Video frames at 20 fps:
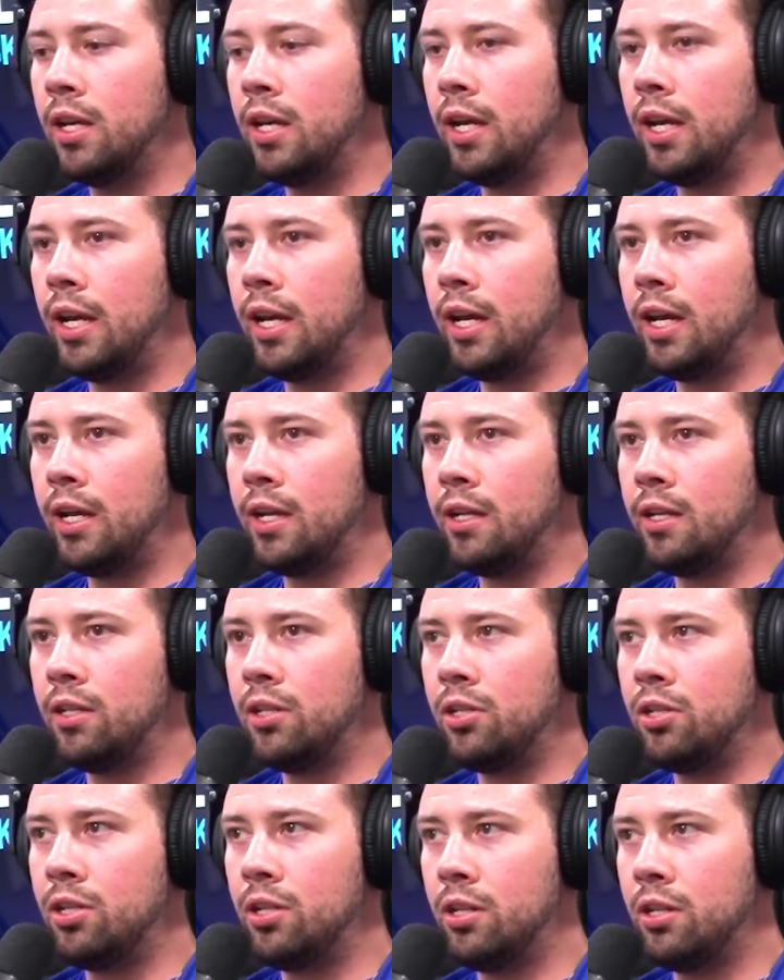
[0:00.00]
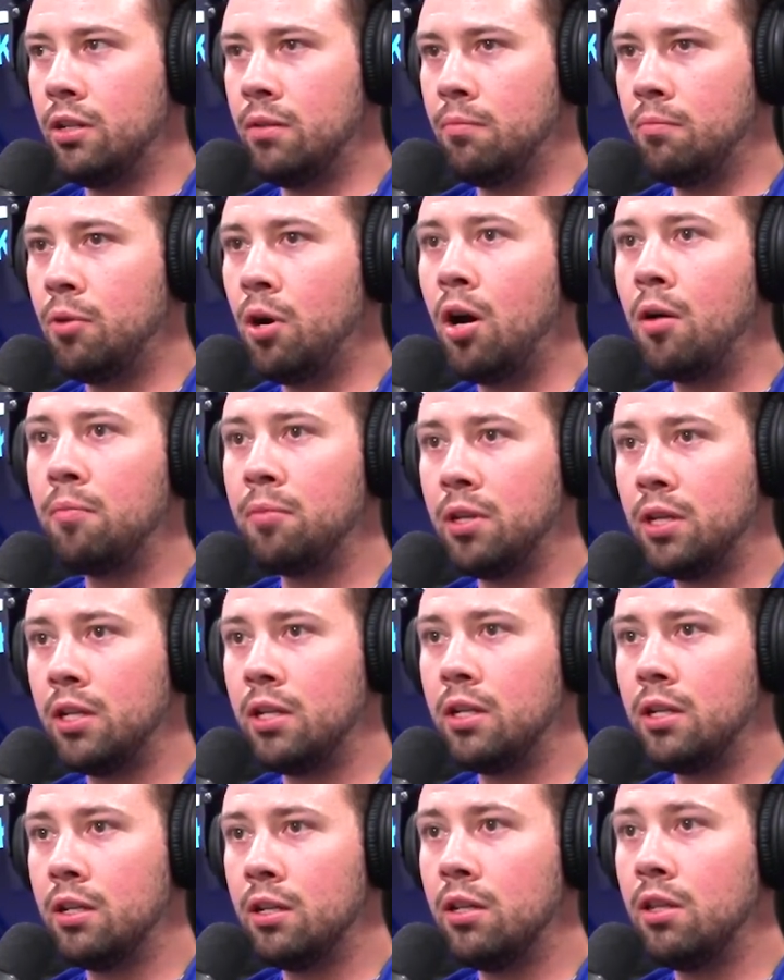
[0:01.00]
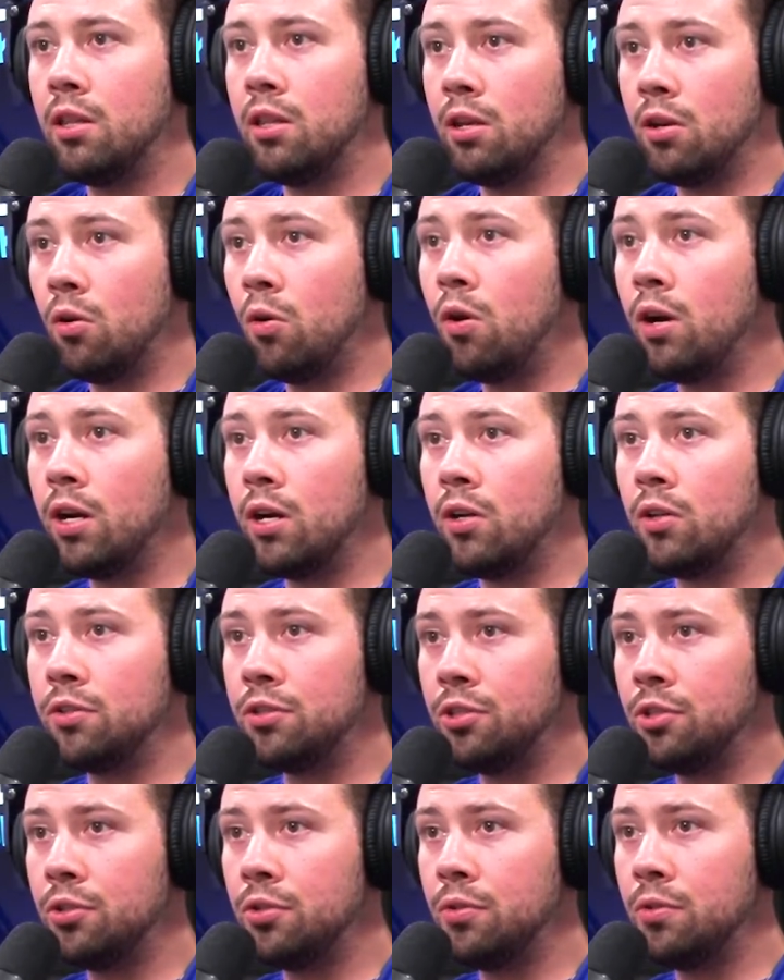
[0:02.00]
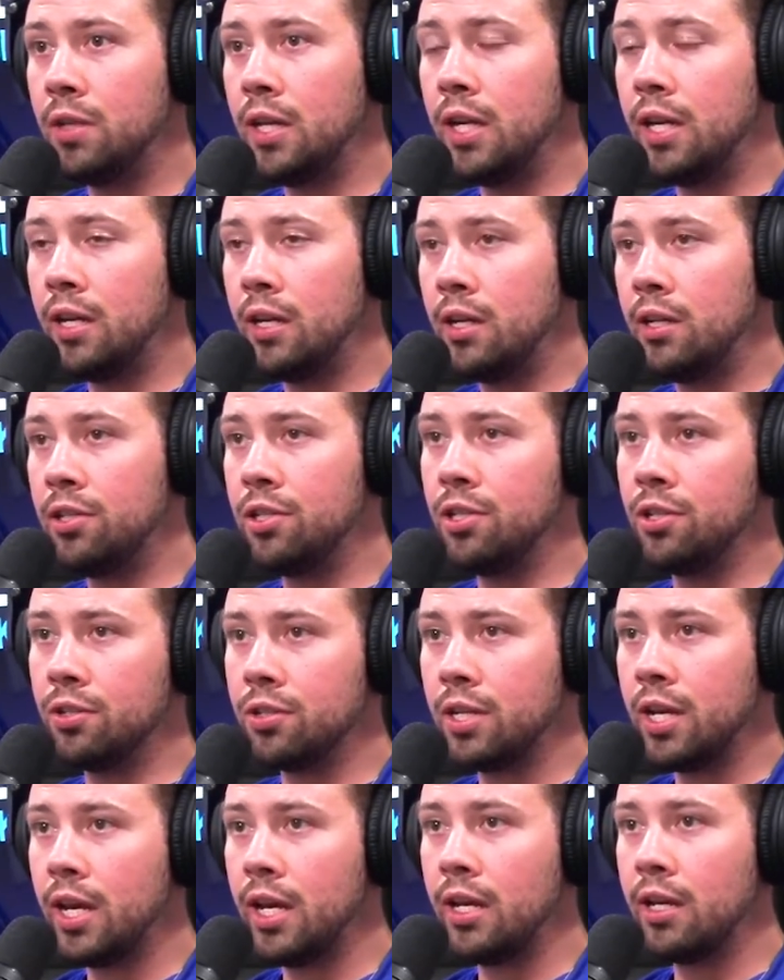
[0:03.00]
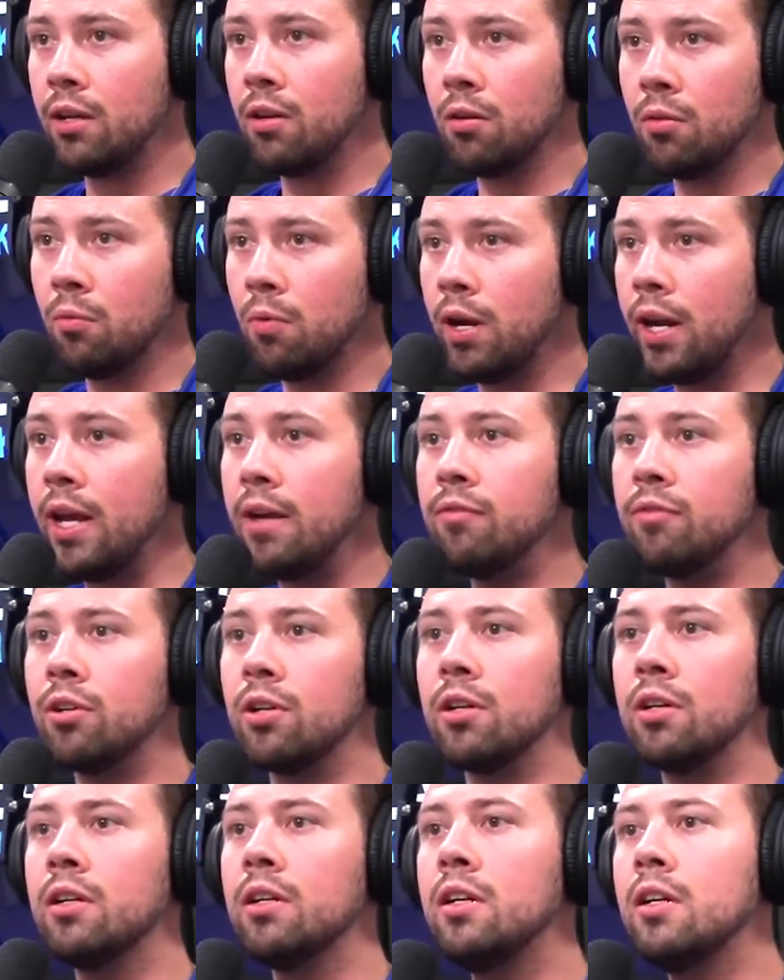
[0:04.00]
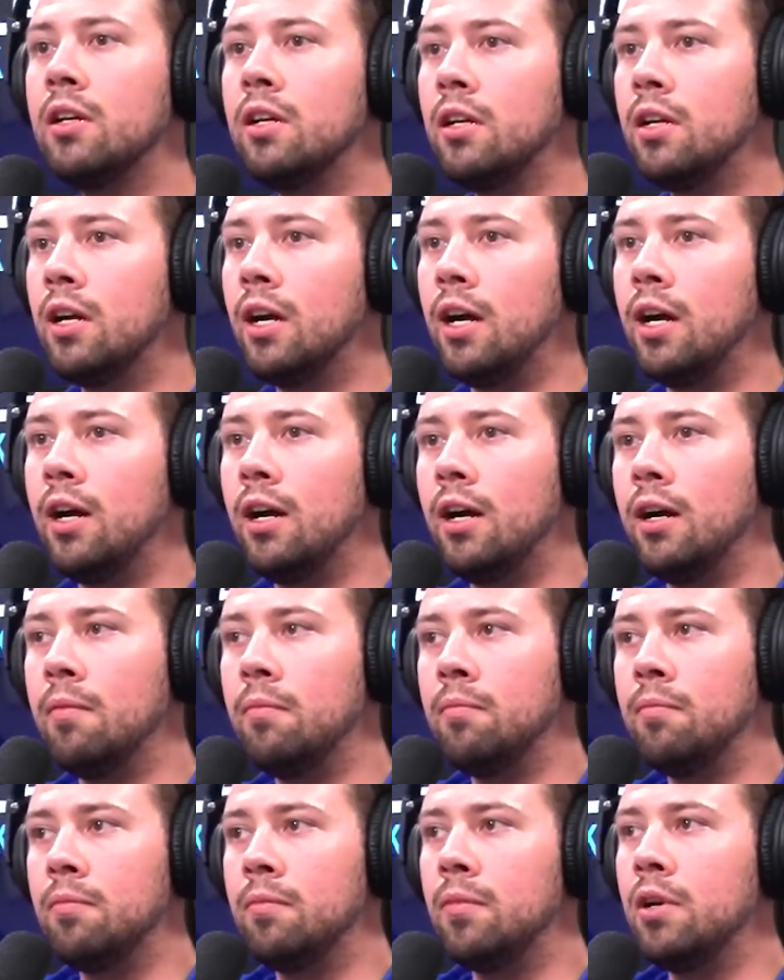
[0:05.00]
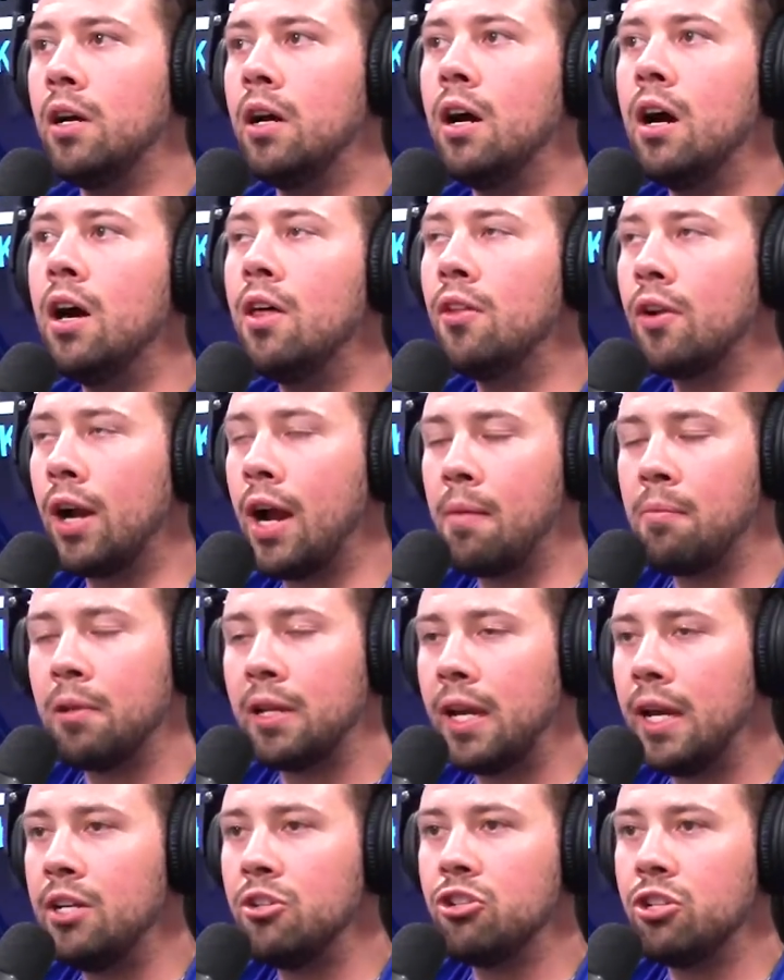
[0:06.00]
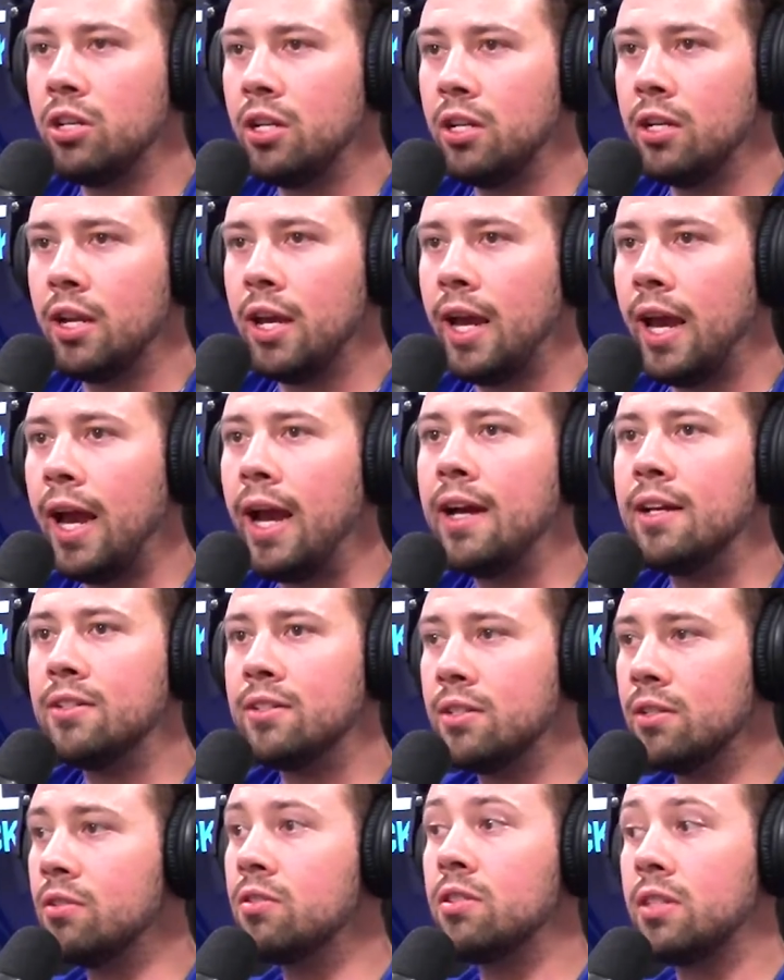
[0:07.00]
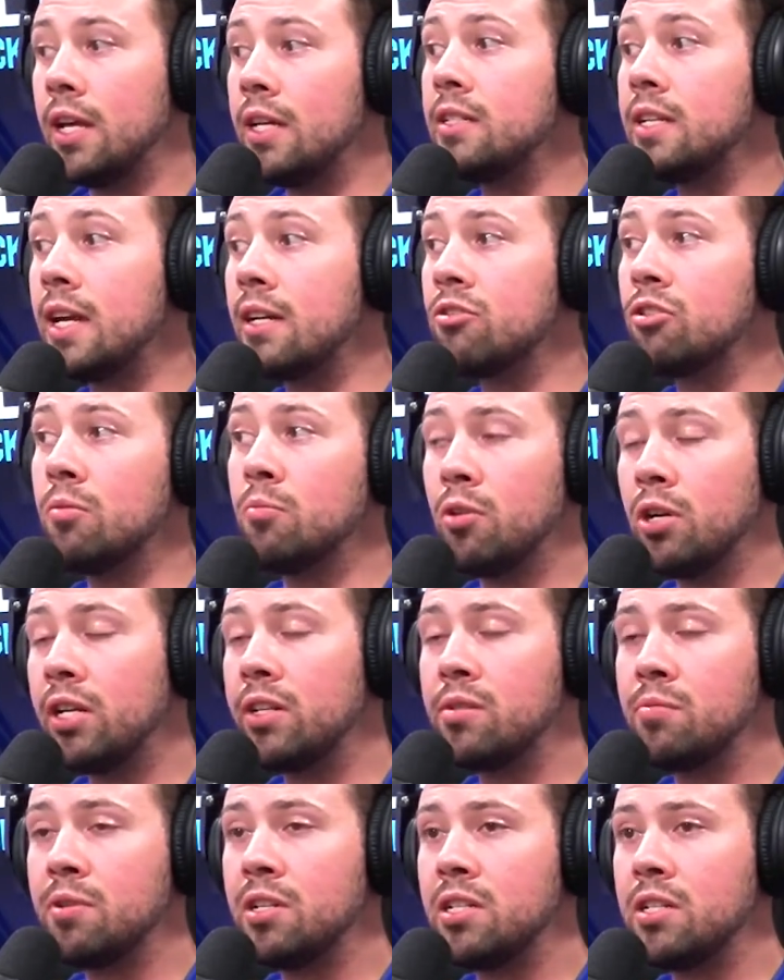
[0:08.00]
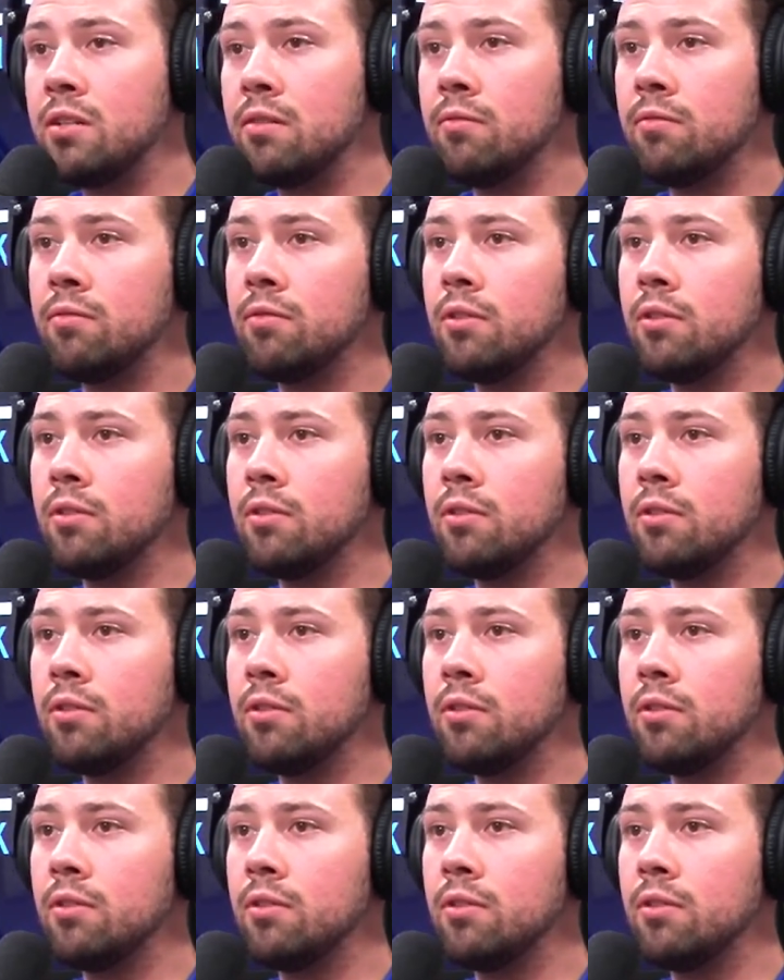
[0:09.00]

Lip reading: and pumping the oil to get it into your tank or whatever other application it has. That's actually a pretty expensive